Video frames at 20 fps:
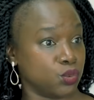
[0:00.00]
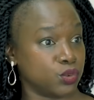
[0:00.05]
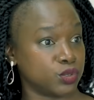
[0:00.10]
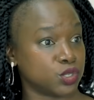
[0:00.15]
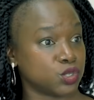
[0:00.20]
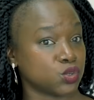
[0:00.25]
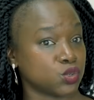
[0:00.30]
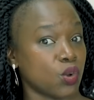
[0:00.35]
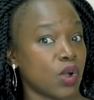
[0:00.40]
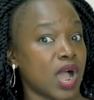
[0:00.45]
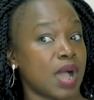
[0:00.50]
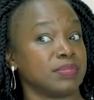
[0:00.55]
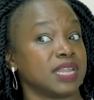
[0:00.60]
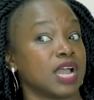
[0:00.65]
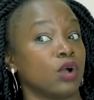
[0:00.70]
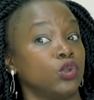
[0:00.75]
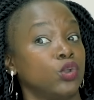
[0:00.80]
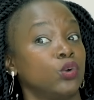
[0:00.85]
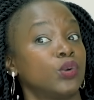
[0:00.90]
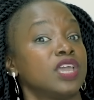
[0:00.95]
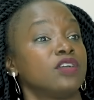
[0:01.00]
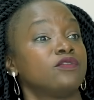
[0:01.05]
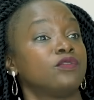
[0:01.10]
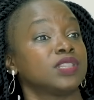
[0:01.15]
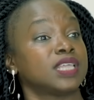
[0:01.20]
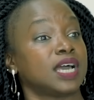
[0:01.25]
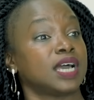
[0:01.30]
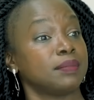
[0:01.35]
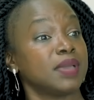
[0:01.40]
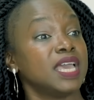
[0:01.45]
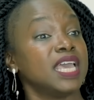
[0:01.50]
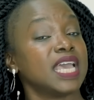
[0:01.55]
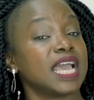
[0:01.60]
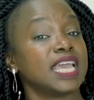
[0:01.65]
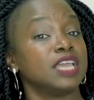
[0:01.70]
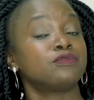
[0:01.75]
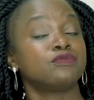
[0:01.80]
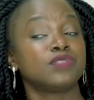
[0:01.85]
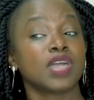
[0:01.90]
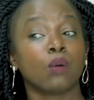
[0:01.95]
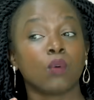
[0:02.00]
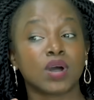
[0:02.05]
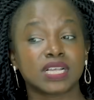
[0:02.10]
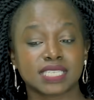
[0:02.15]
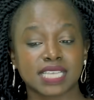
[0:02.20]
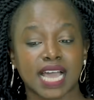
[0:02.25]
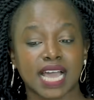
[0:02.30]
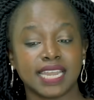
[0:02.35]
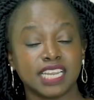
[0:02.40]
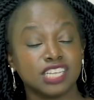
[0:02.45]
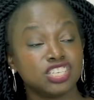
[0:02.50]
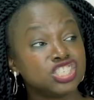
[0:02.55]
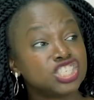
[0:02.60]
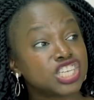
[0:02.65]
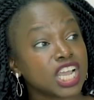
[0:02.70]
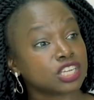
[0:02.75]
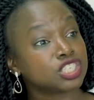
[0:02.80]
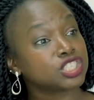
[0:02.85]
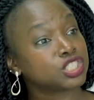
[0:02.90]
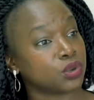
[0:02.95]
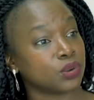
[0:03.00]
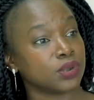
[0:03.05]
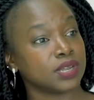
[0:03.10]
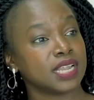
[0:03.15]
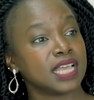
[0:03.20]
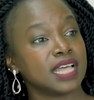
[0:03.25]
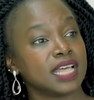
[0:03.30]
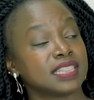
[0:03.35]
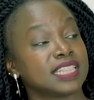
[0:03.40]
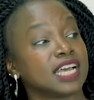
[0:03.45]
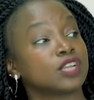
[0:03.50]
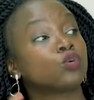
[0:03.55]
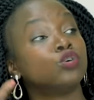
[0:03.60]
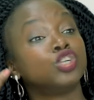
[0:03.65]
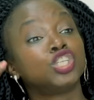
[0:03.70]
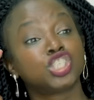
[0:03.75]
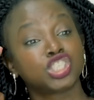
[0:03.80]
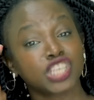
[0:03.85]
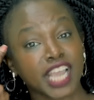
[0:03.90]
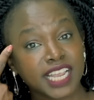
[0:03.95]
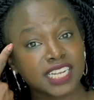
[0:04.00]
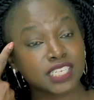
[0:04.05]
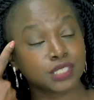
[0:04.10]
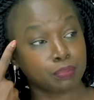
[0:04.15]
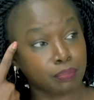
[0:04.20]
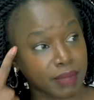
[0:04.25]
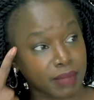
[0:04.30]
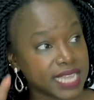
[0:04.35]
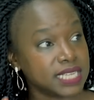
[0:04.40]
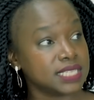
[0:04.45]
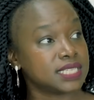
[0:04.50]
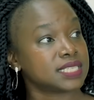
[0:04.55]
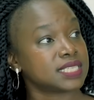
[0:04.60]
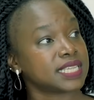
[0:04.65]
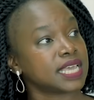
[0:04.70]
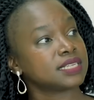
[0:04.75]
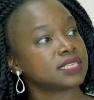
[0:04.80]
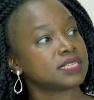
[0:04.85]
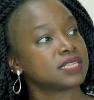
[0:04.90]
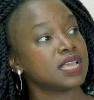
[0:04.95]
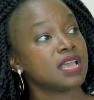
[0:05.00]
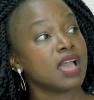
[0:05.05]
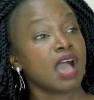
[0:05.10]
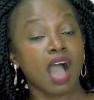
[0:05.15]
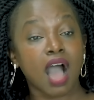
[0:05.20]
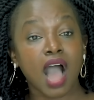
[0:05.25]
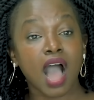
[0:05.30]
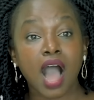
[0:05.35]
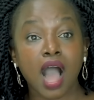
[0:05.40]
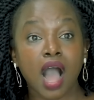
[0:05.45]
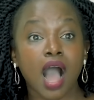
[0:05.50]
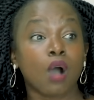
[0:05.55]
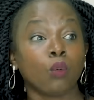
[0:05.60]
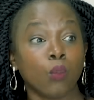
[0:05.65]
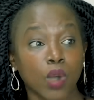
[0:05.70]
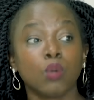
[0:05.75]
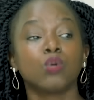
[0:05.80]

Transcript: So I'm now looking for the, if there was an injection that could change mindset, we would get we it.